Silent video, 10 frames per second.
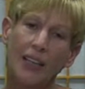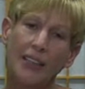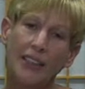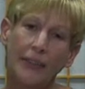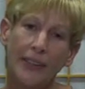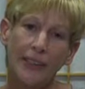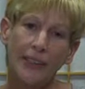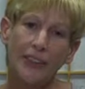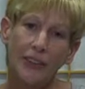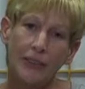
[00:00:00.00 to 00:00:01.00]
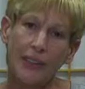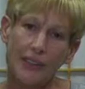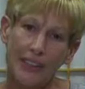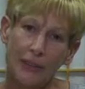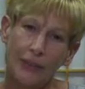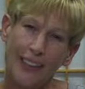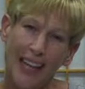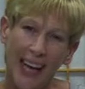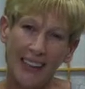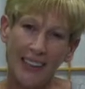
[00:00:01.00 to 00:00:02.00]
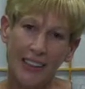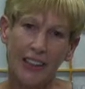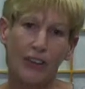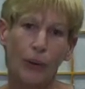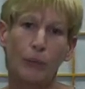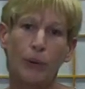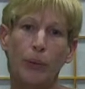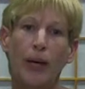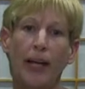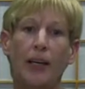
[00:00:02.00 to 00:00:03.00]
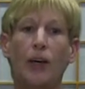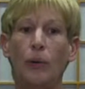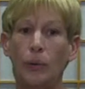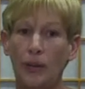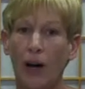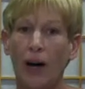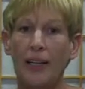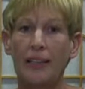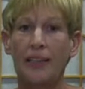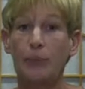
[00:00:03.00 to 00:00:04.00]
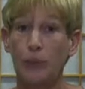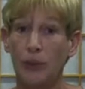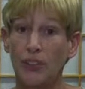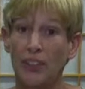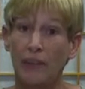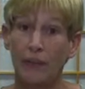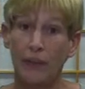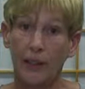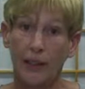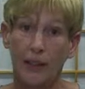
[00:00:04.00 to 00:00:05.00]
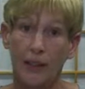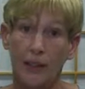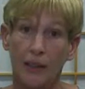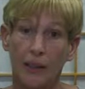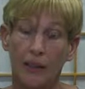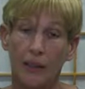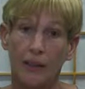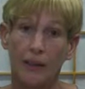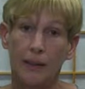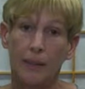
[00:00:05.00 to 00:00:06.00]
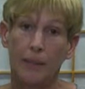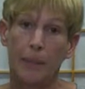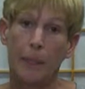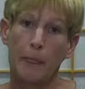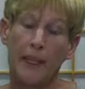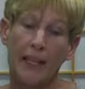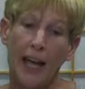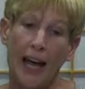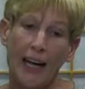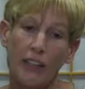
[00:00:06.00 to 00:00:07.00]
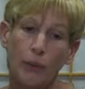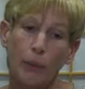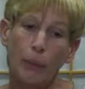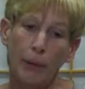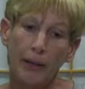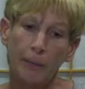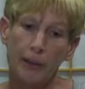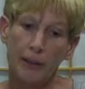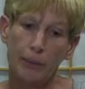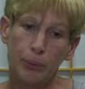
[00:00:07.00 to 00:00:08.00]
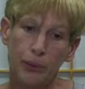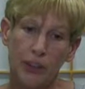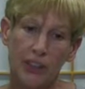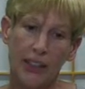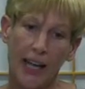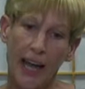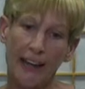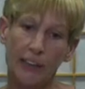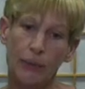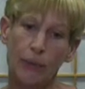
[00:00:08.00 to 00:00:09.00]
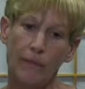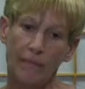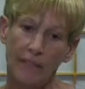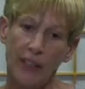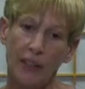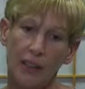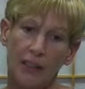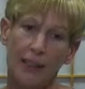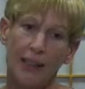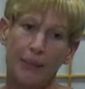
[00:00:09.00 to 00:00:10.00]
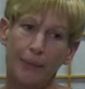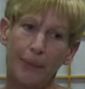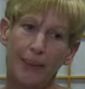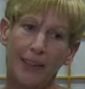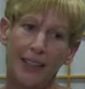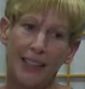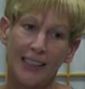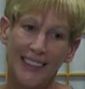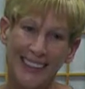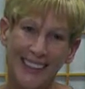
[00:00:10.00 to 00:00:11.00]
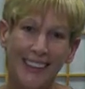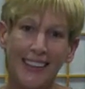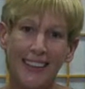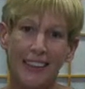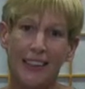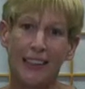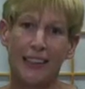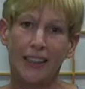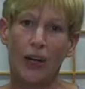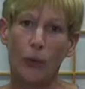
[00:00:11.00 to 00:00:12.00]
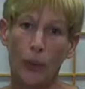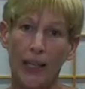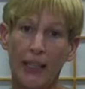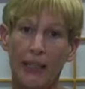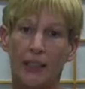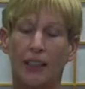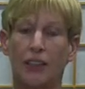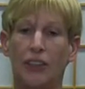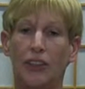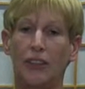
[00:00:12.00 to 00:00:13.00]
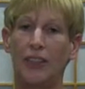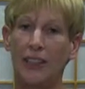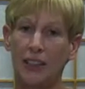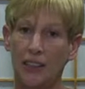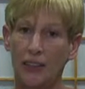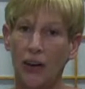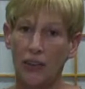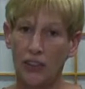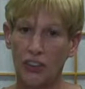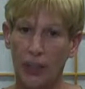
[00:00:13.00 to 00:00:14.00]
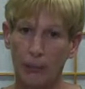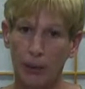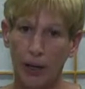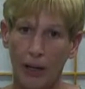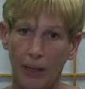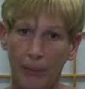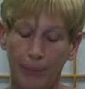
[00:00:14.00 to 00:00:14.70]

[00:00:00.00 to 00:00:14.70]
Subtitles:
So in doing this and reacting in our normal way, we're causing more suffering. The actual button being pushed, the actual feeling that is instantly awakened in you is called shenpa.